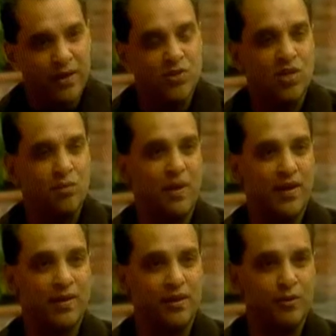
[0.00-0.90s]

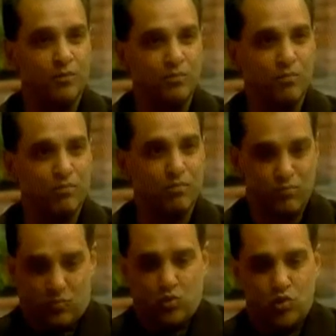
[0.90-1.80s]
apparently
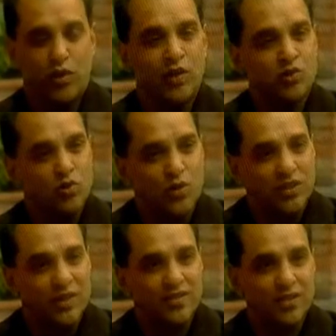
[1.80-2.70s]
joined issue with her and
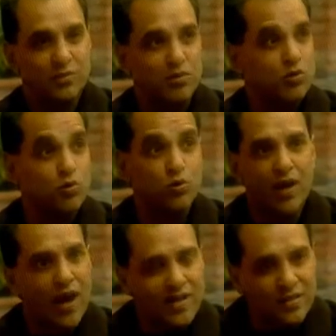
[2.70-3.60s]
says, but you don't
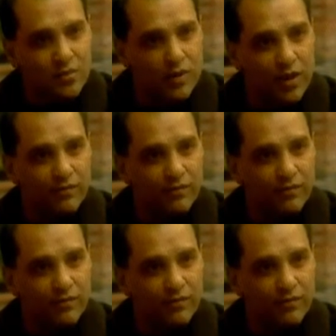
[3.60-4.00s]
ask them enough.